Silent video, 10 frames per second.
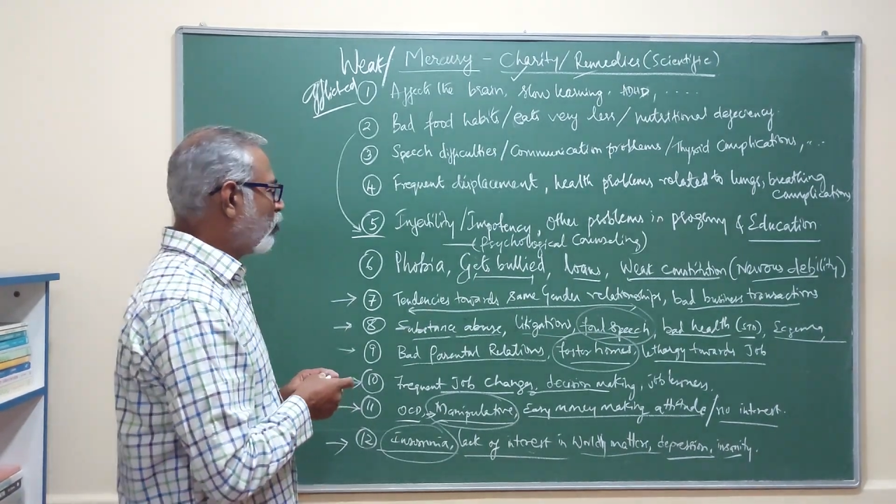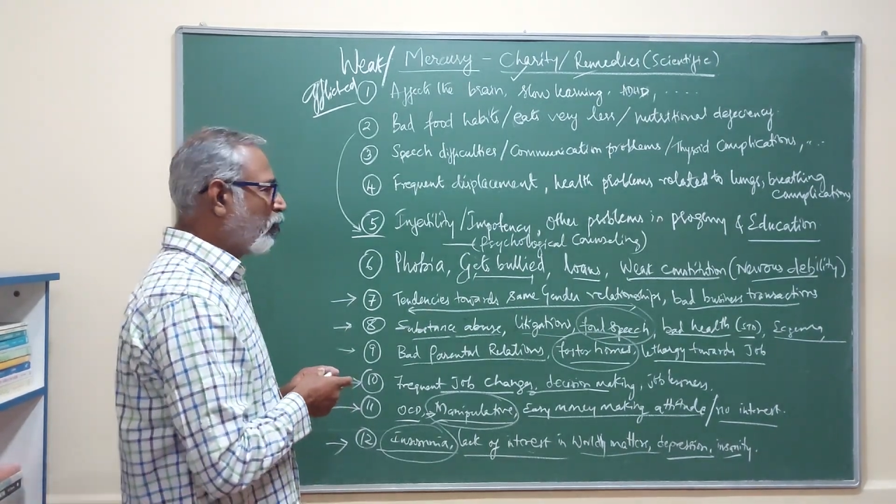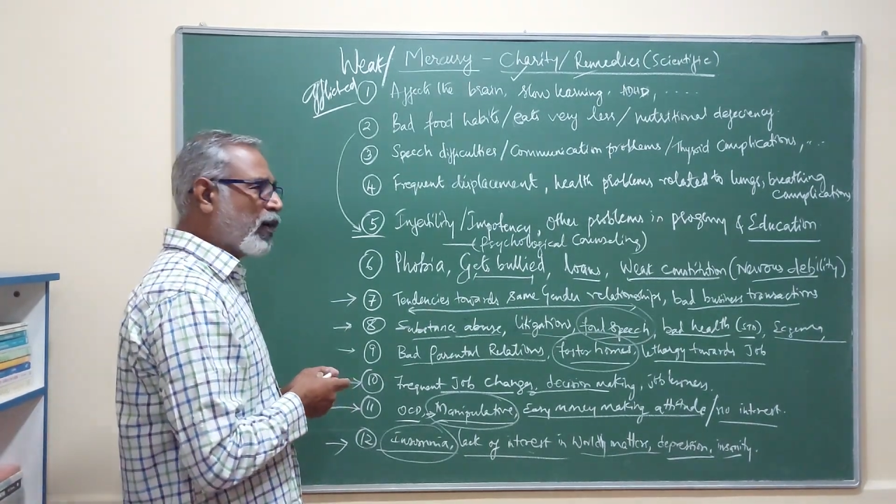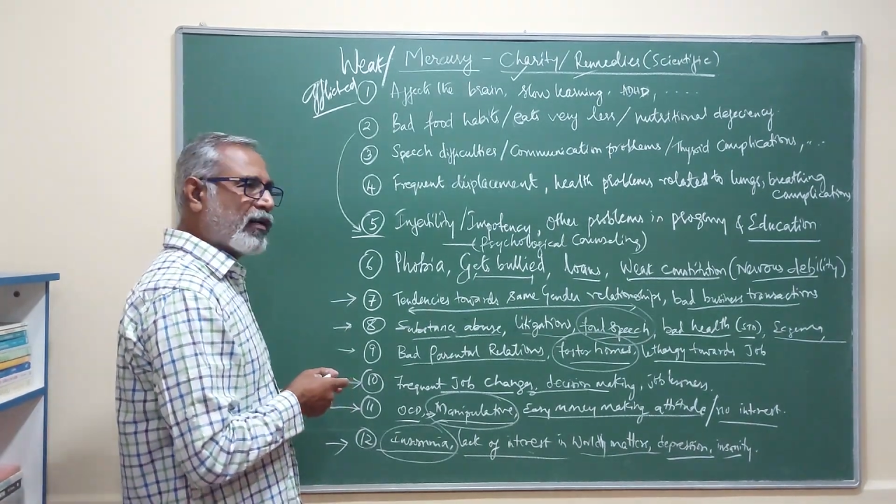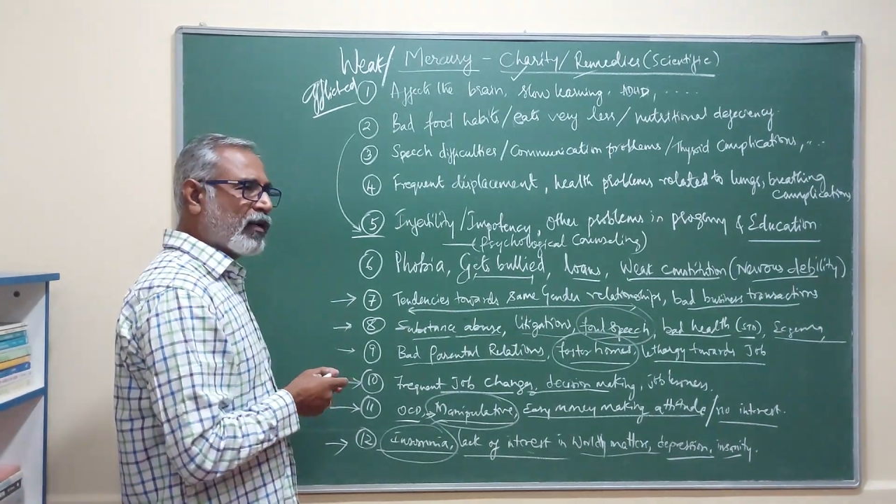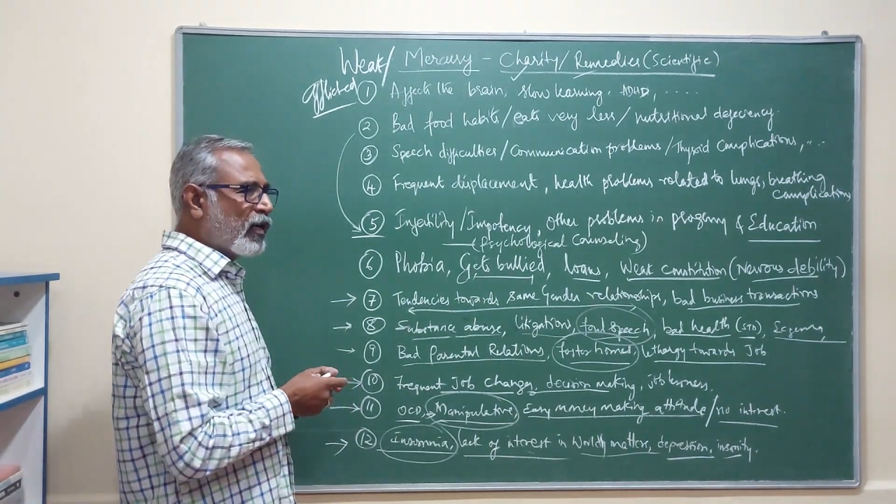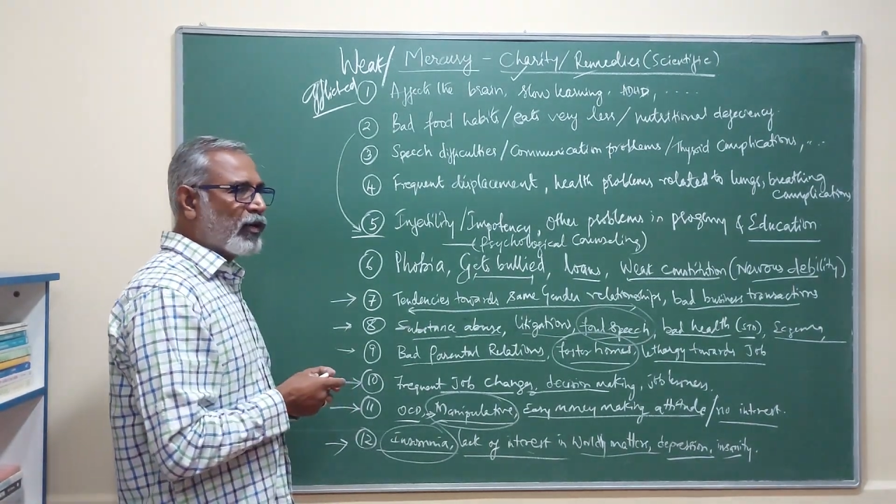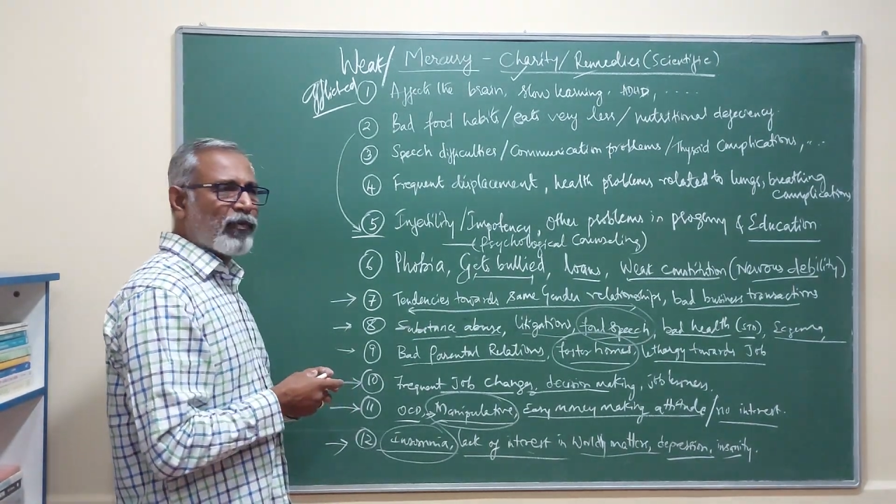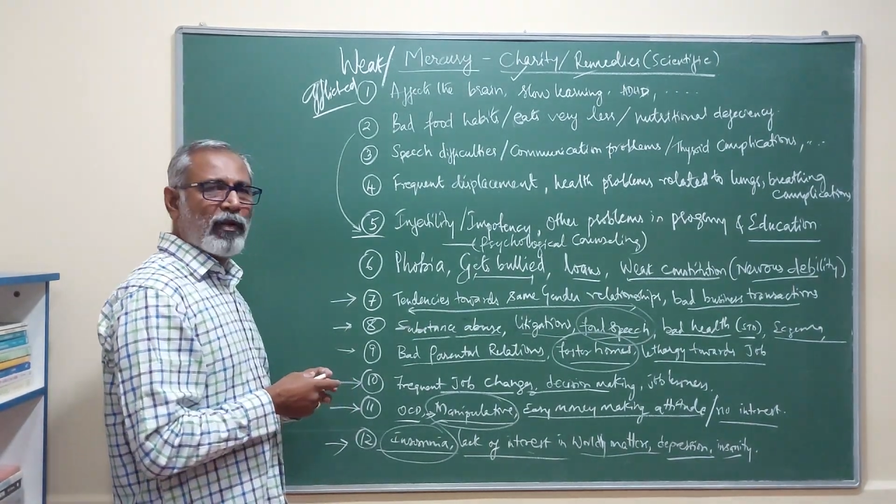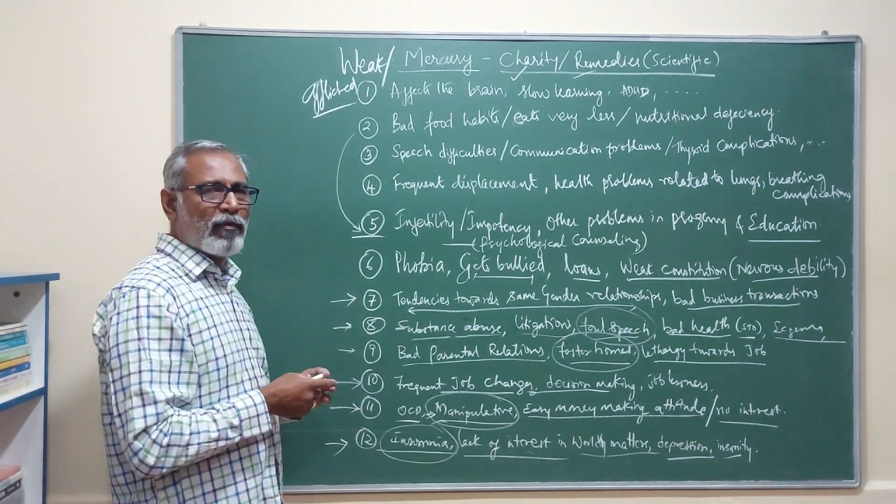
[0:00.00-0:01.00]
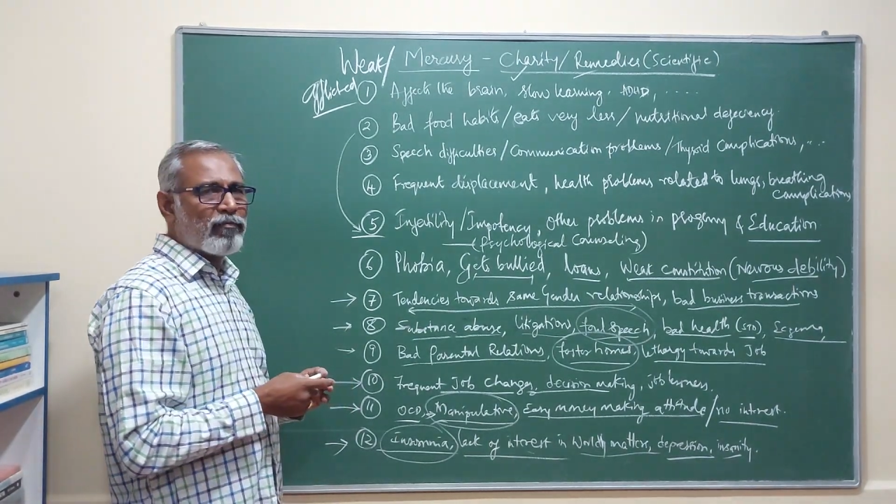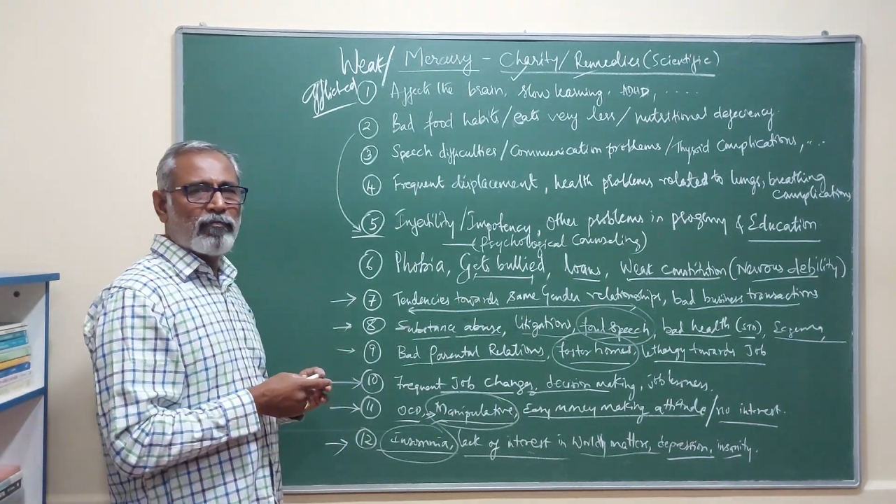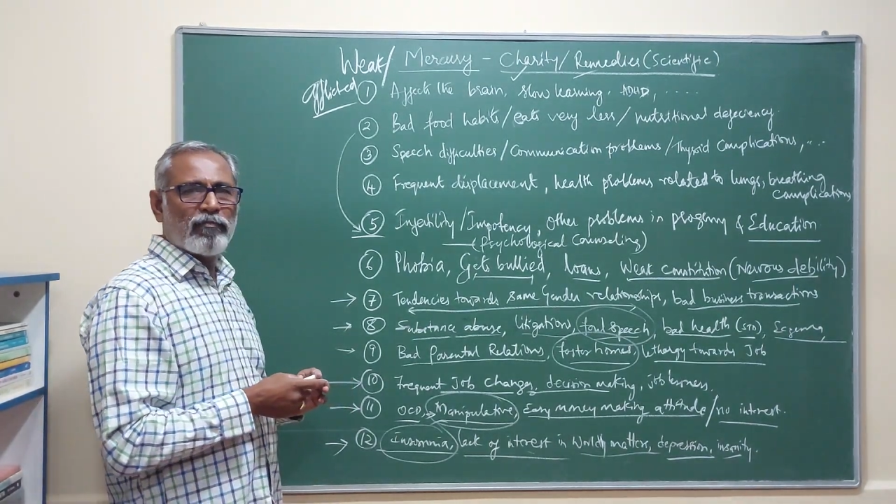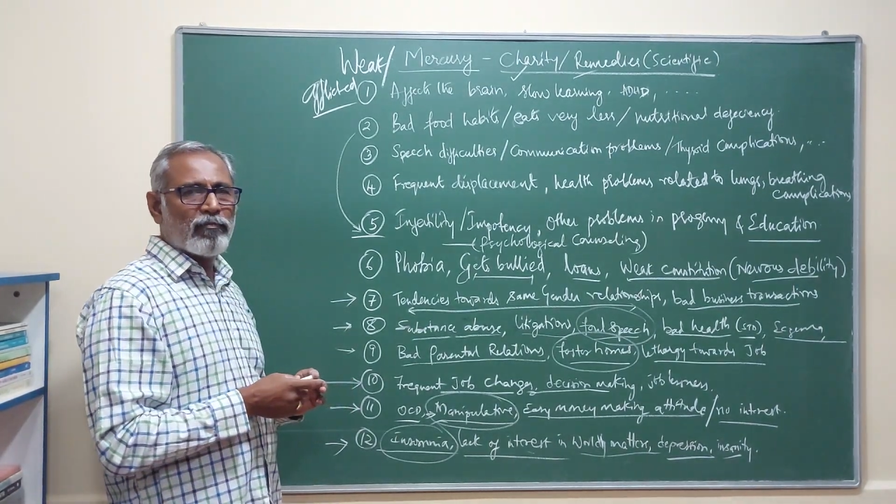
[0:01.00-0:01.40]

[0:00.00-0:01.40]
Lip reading: but it will